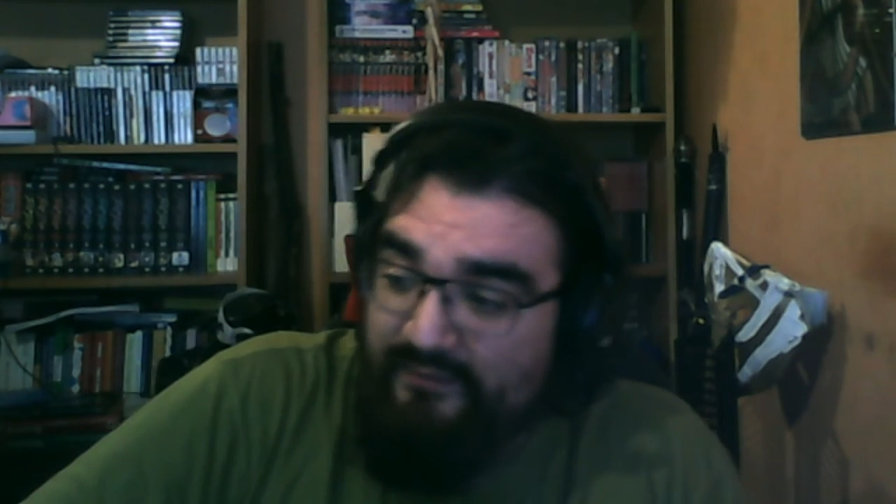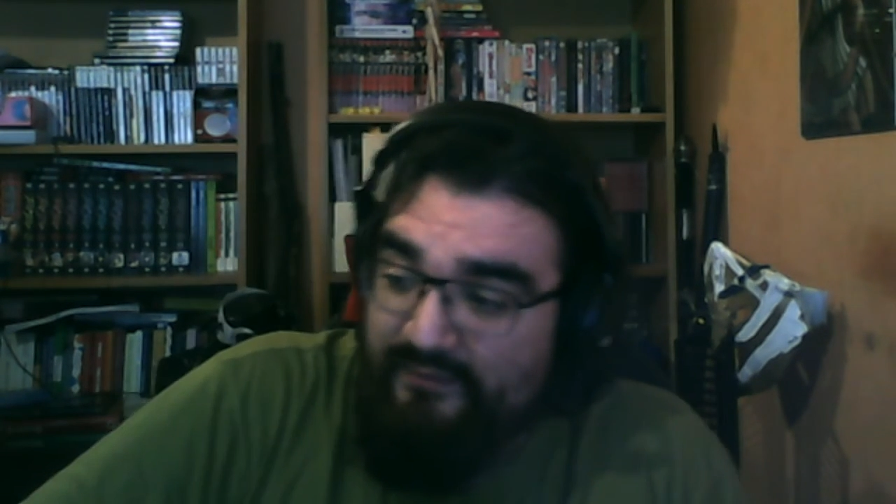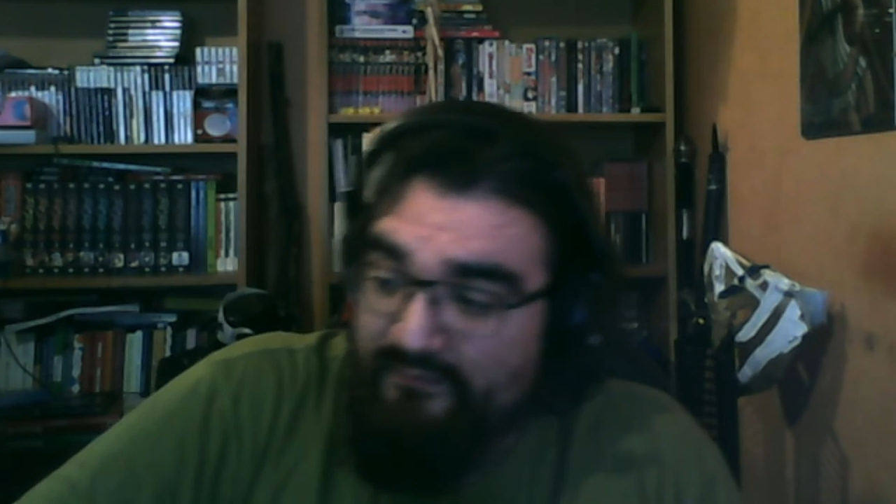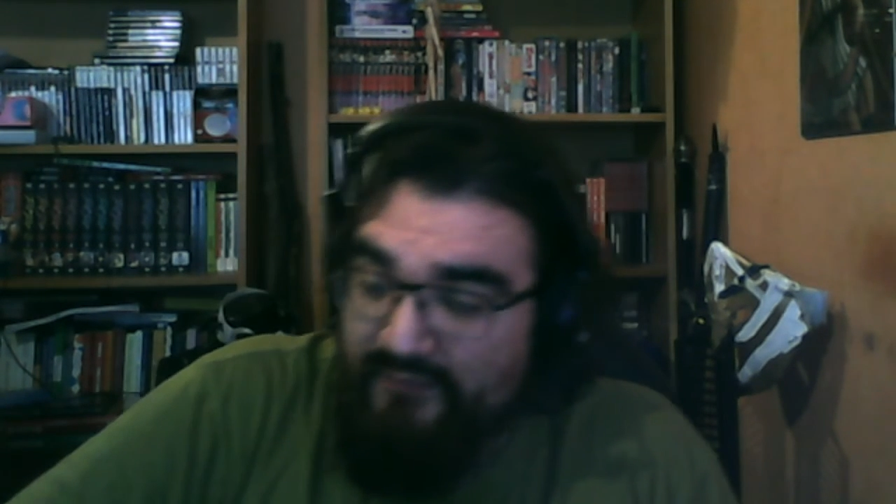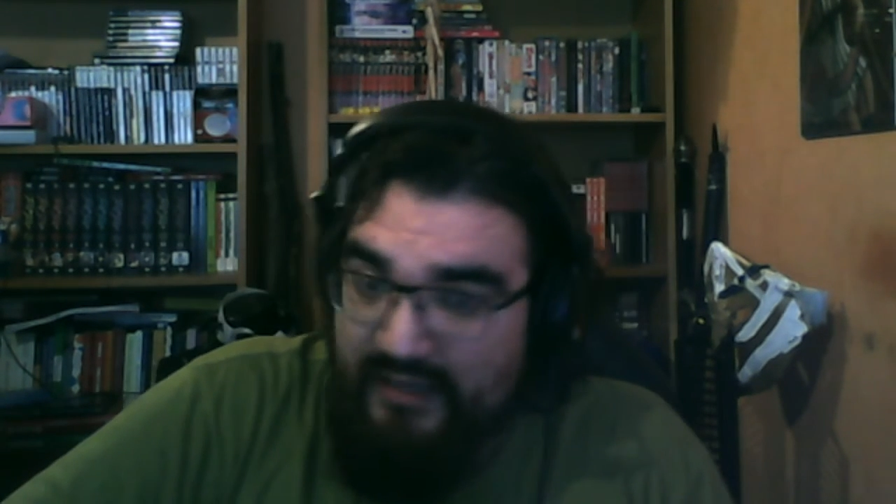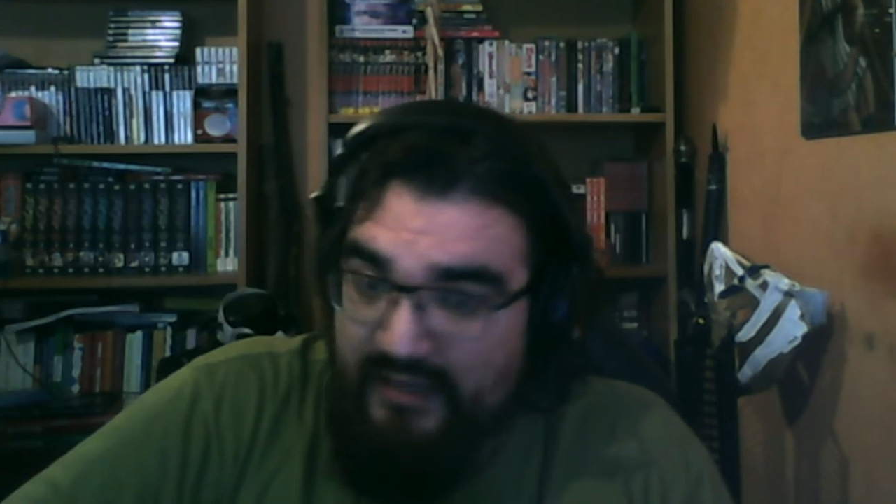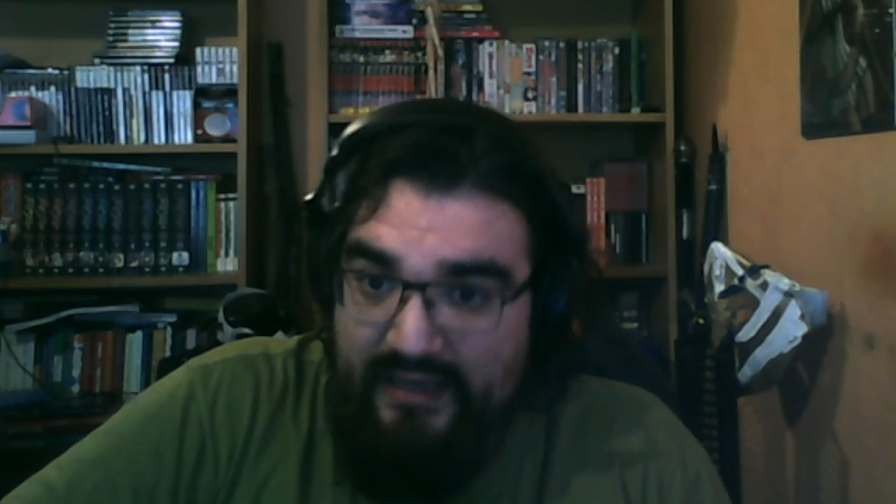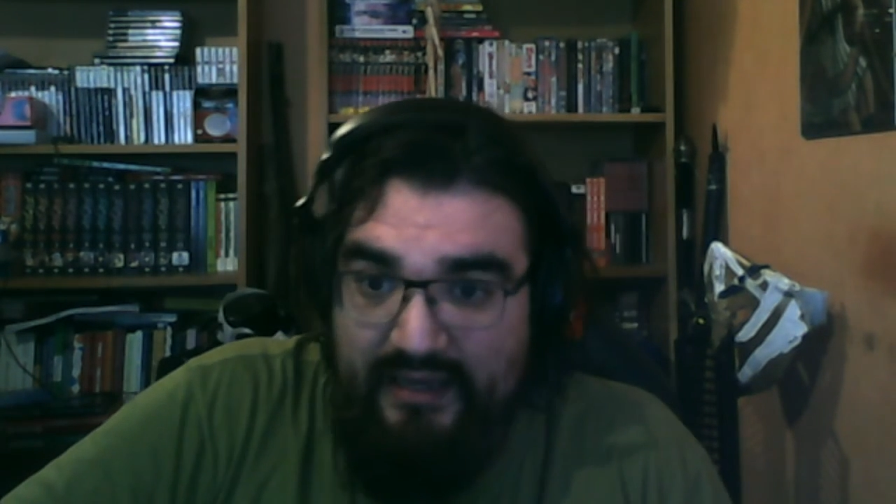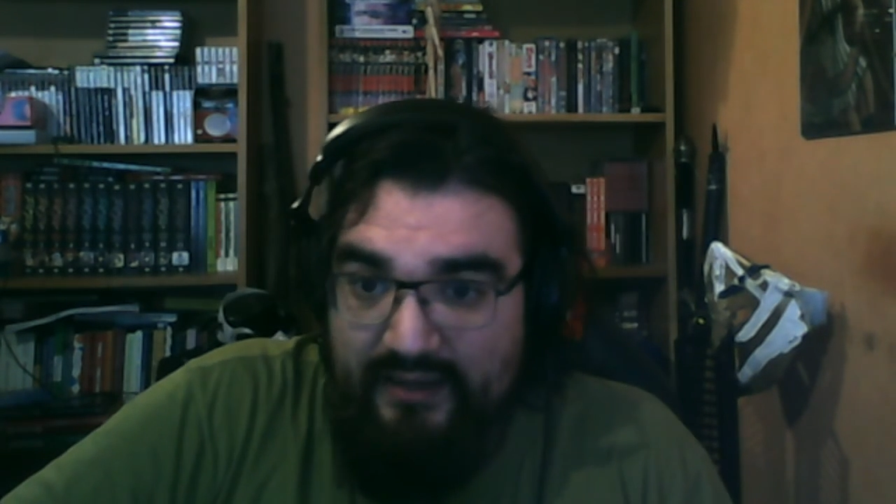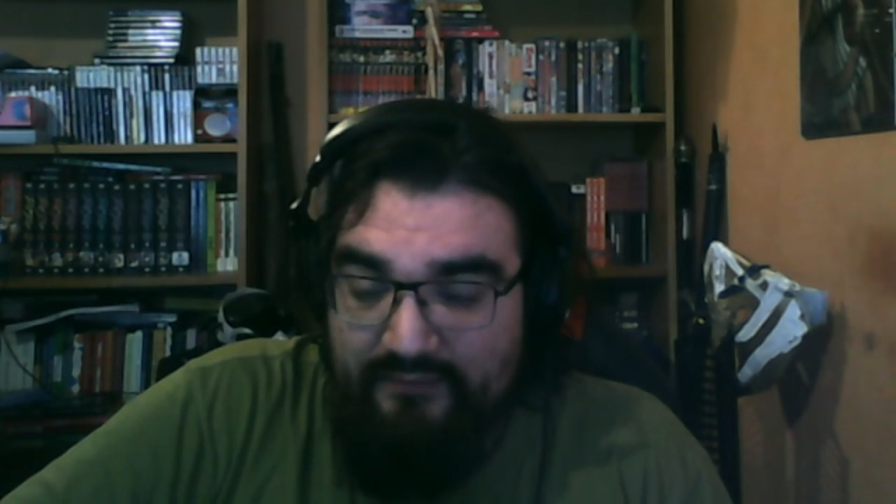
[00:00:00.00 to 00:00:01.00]

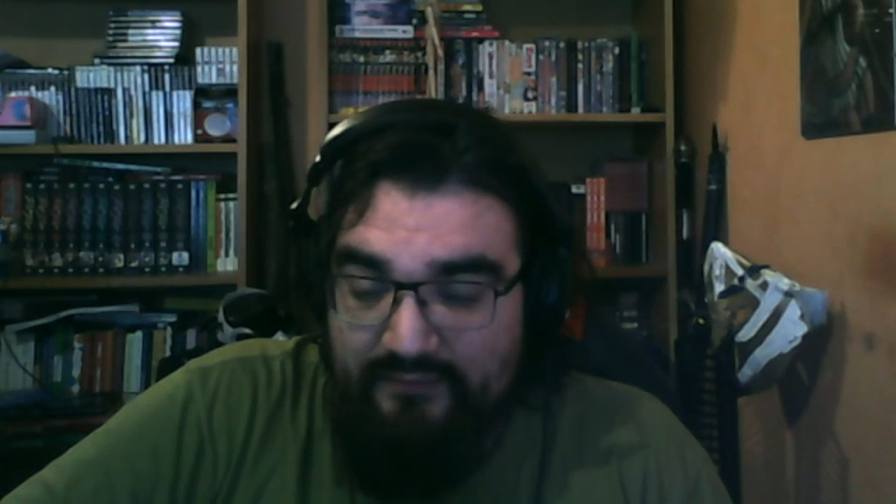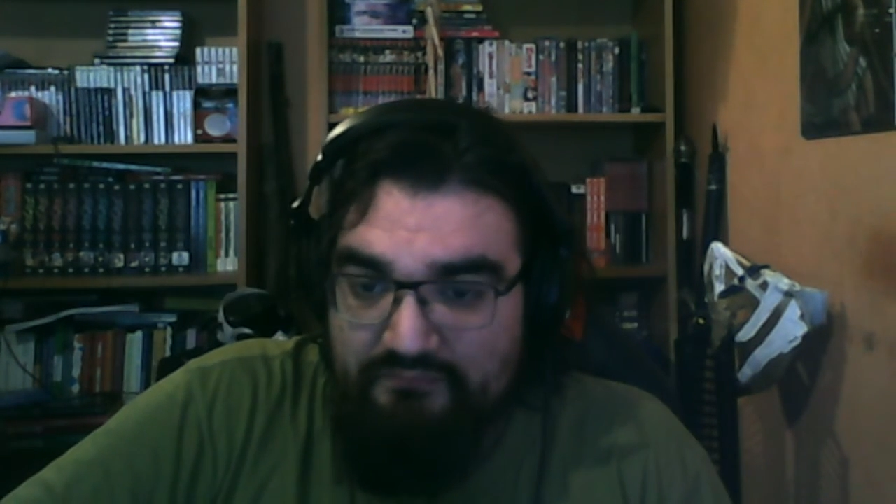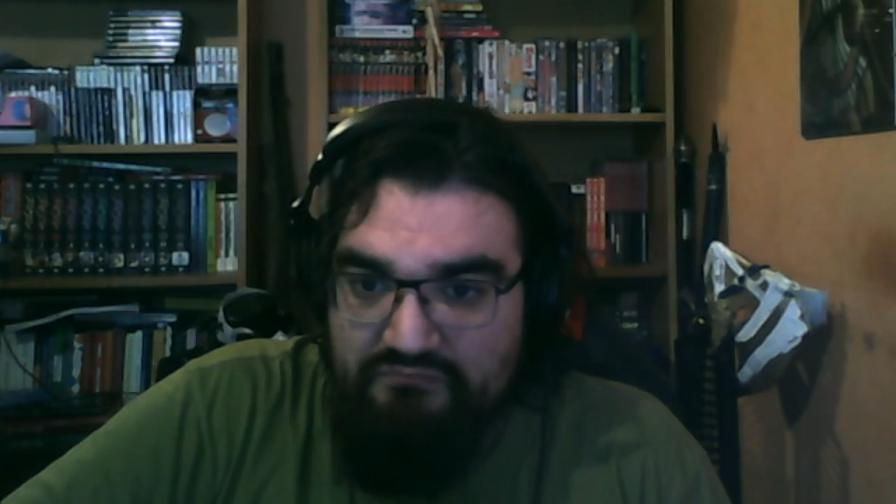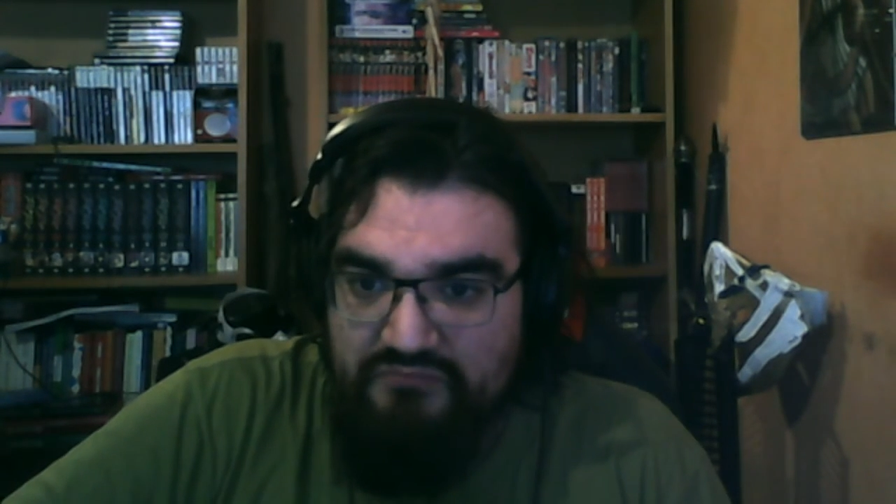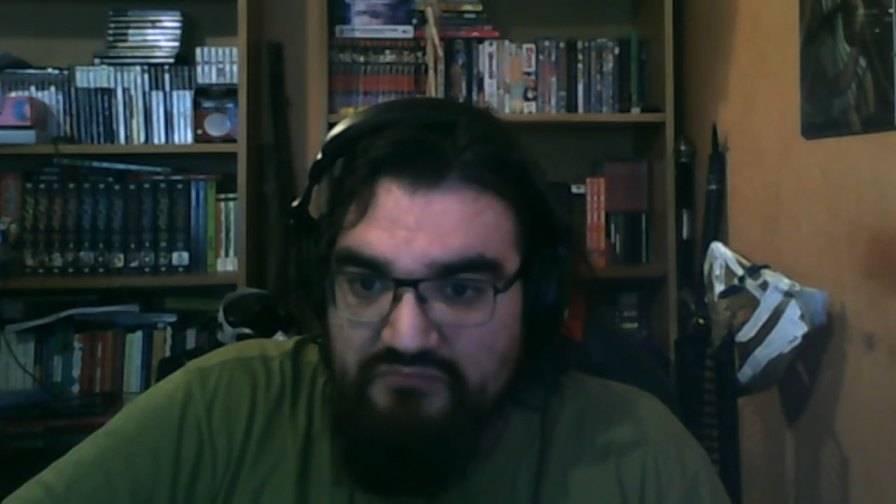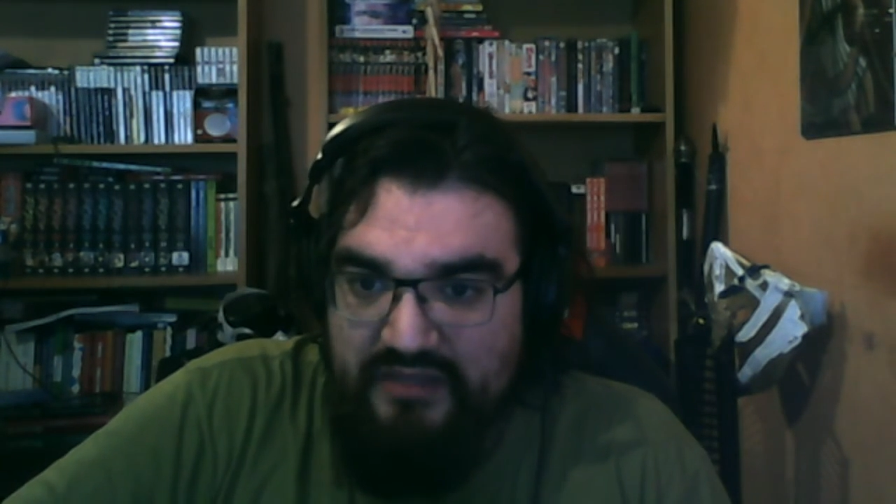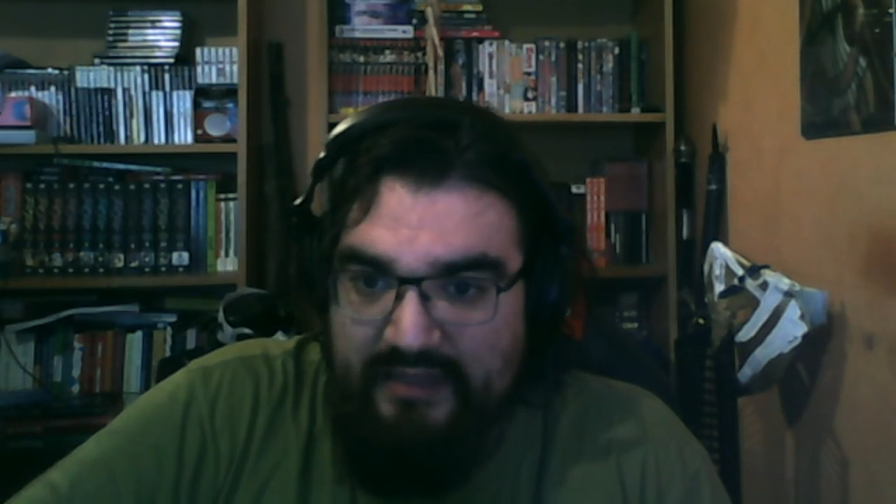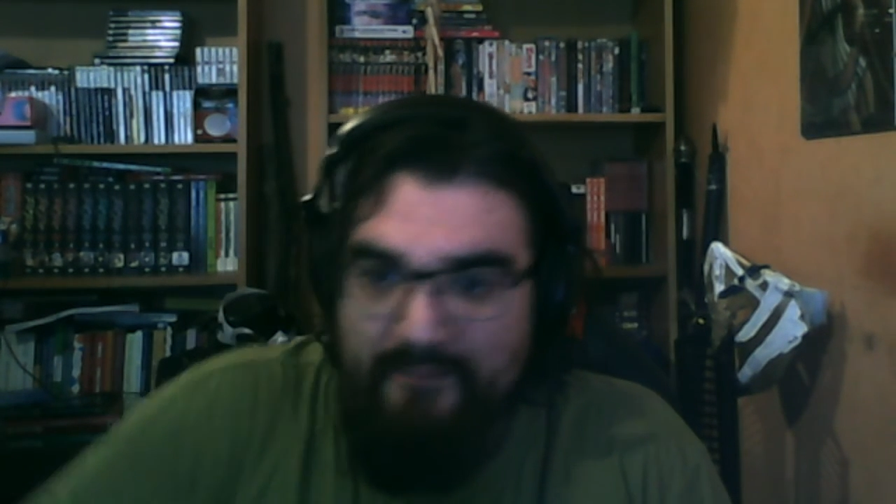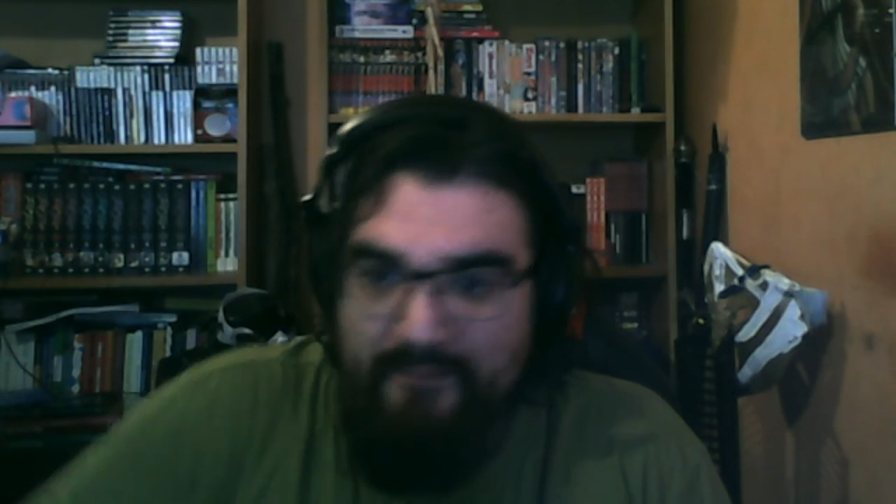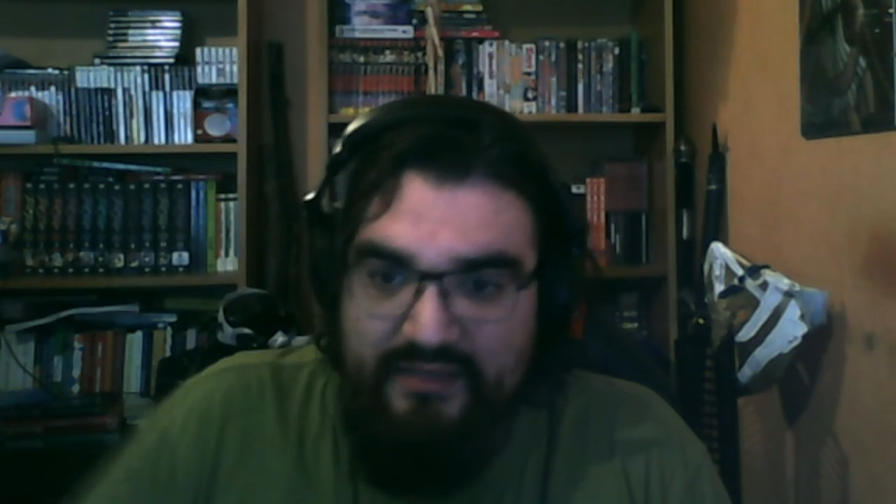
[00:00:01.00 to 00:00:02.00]
Yeah, it
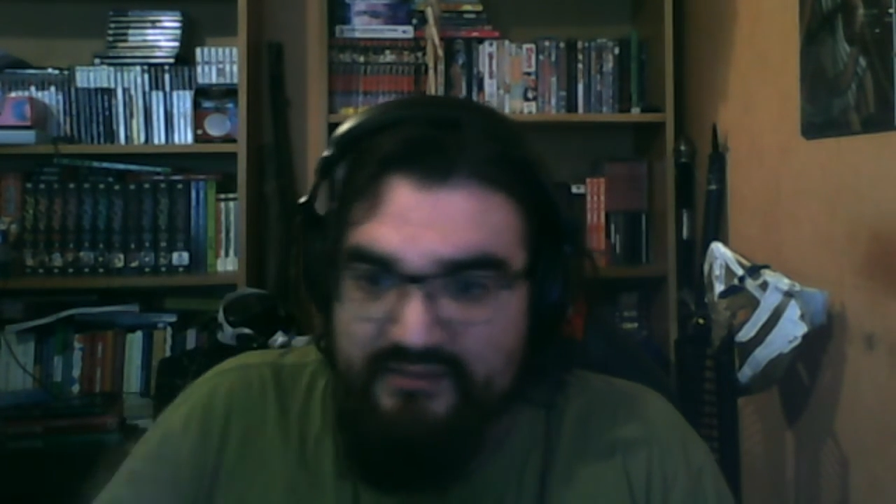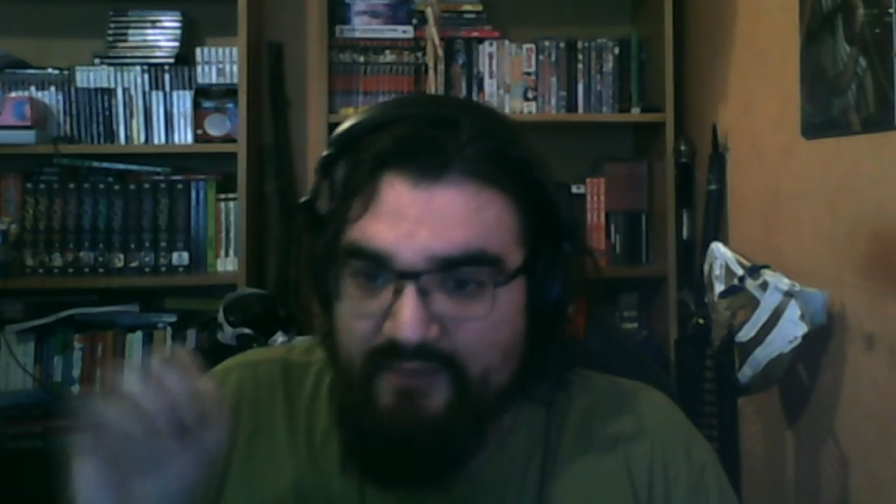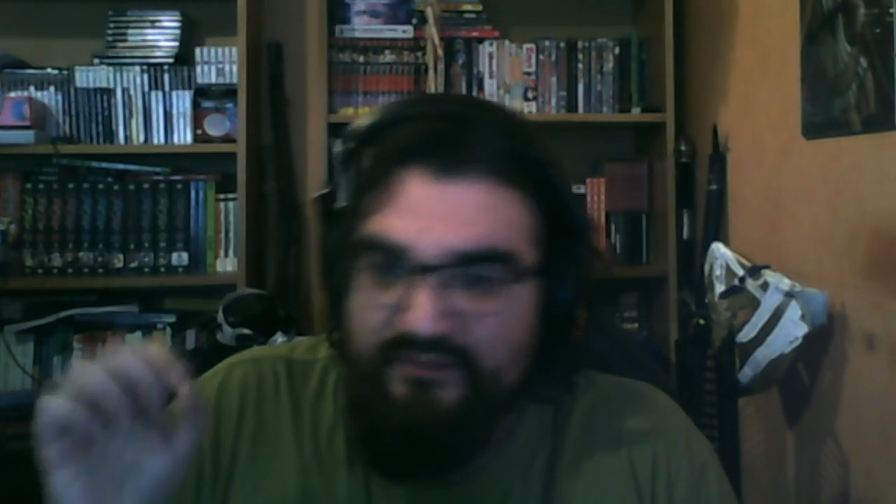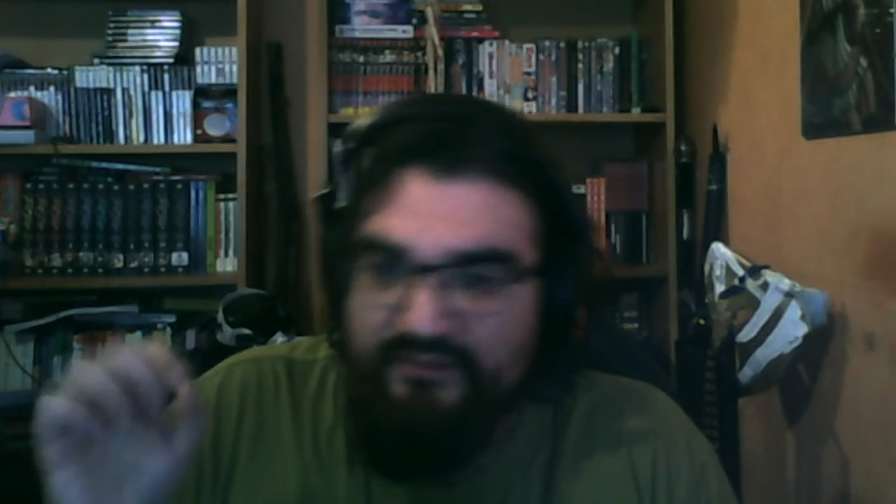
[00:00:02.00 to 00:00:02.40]
can be something